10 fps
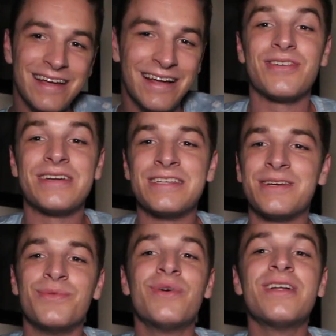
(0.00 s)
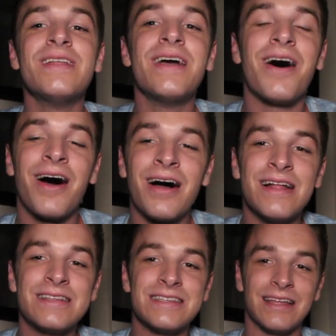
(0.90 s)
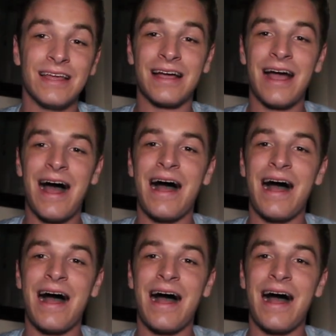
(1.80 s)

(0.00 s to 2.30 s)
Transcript: Crazy, like, what are the odds that, like,